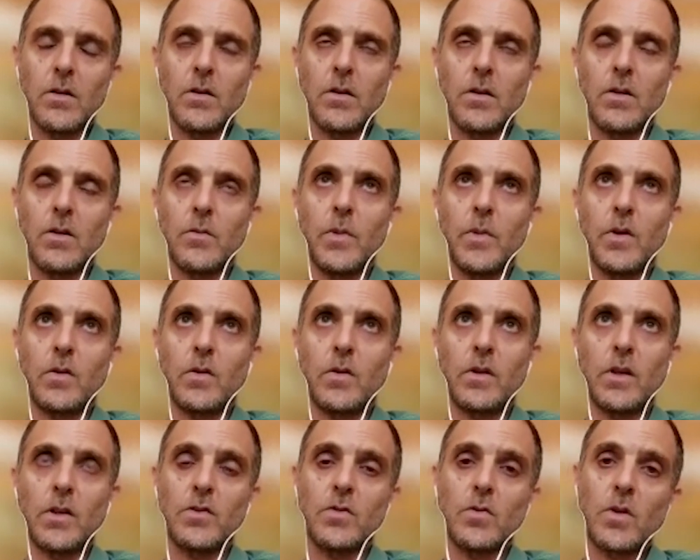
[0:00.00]
about
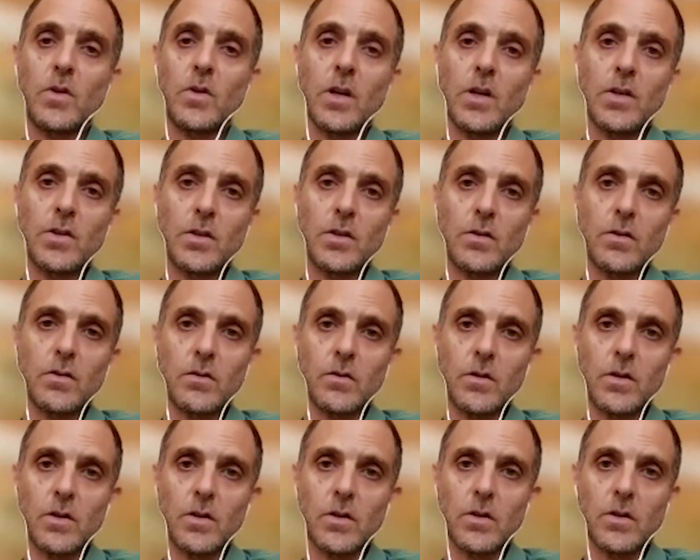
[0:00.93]
education
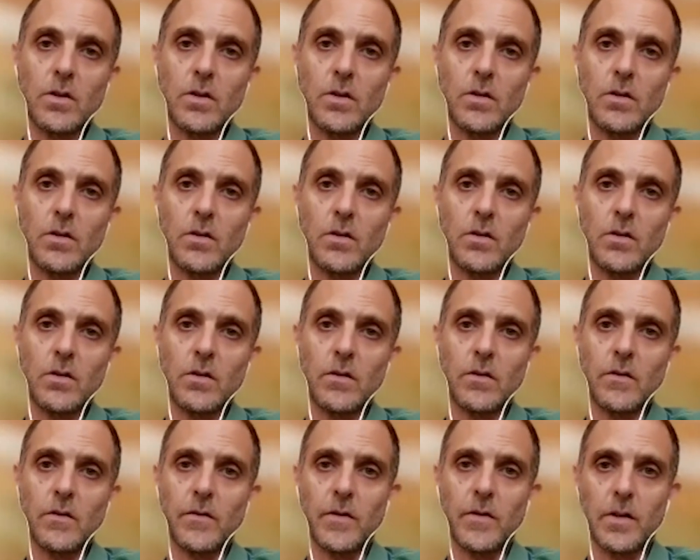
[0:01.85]
in
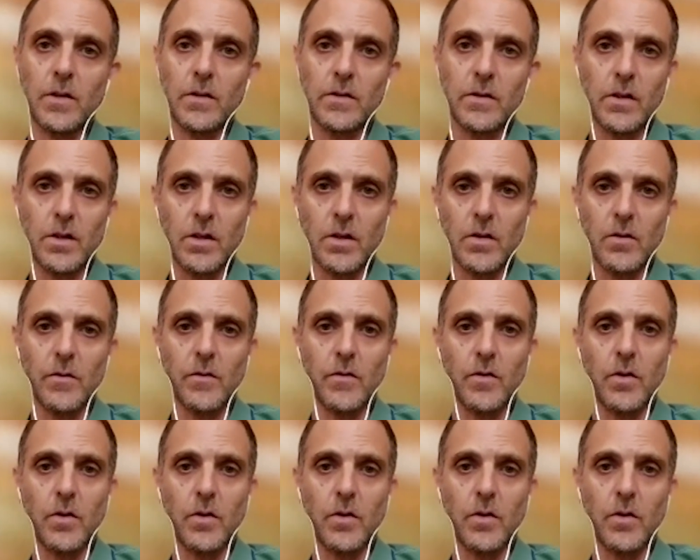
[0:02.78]
the fields of